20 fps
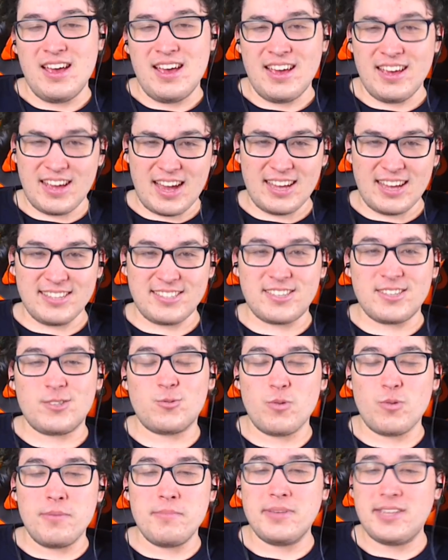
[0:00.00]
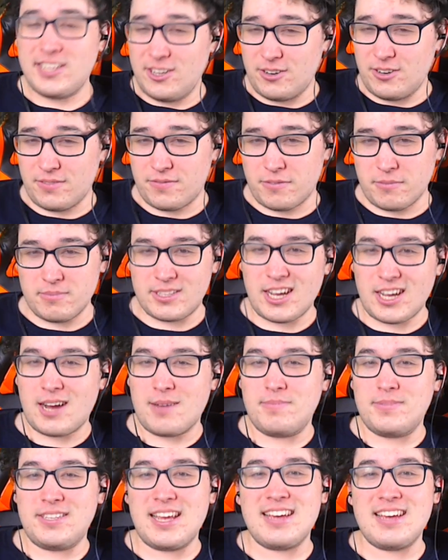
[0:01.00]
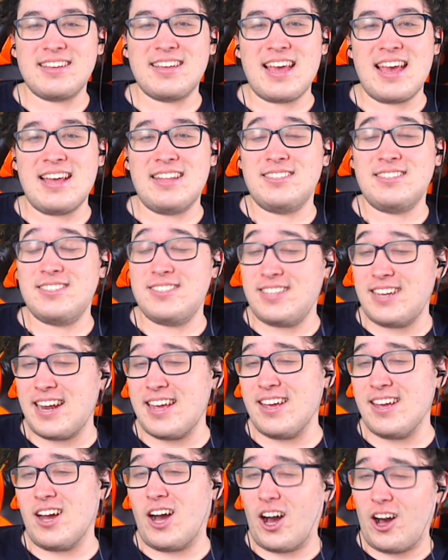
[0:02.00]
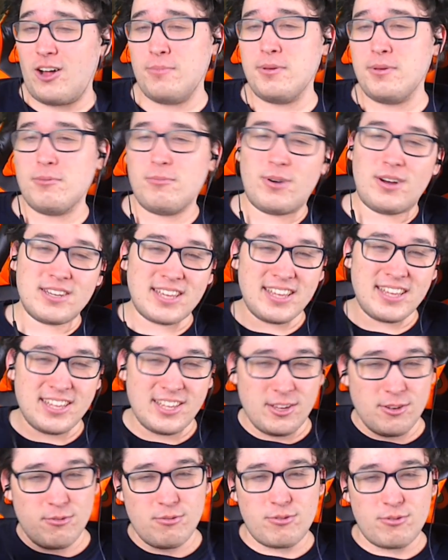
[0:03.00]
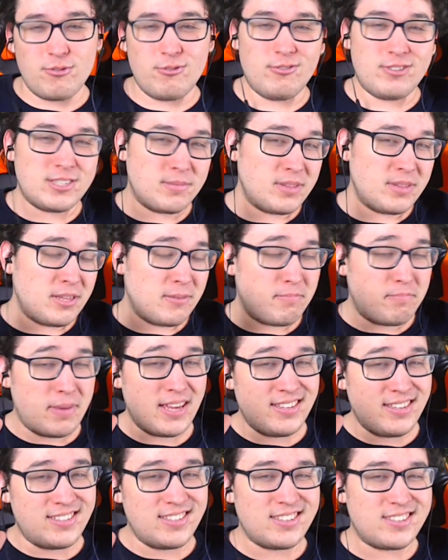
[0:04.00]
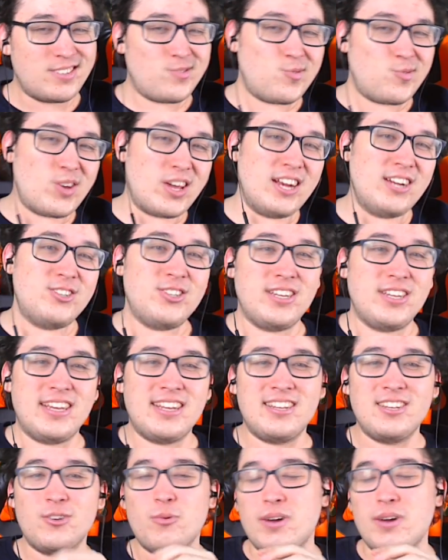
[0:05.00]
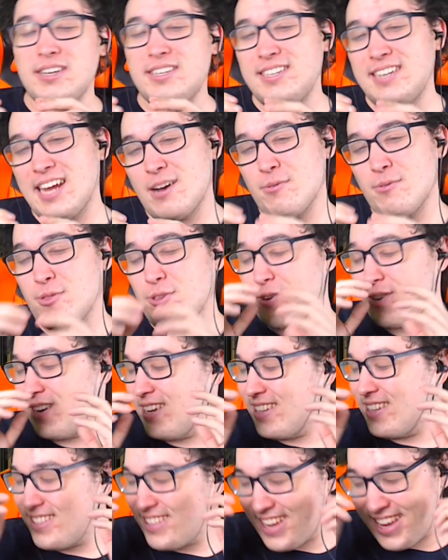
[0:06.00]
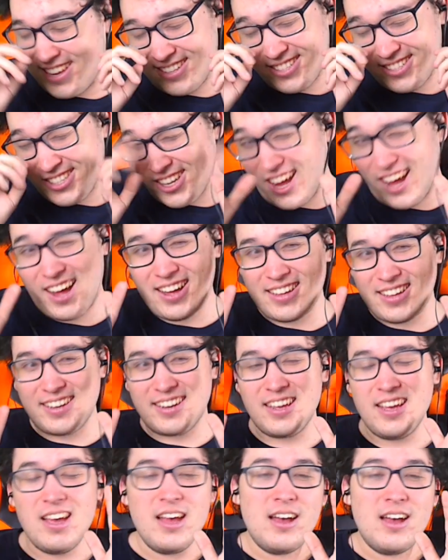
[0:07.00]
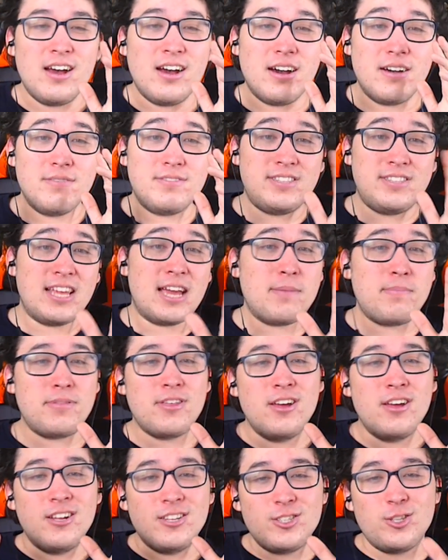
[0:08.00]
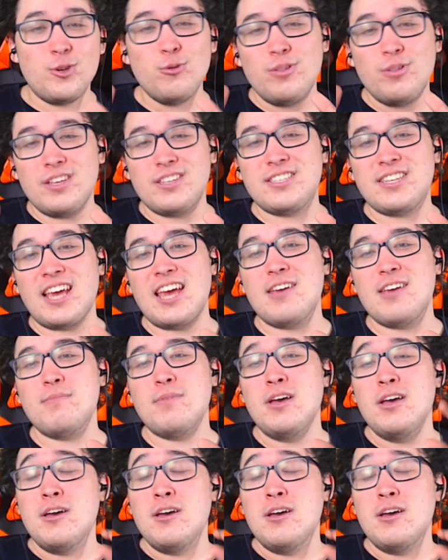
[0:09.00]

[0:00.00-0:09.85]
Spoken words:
Hey guys, Swim here from Top Deck, and today I'll be walking you through some of the basic strategy in Gwent. Now, there is a ton of depth to this game,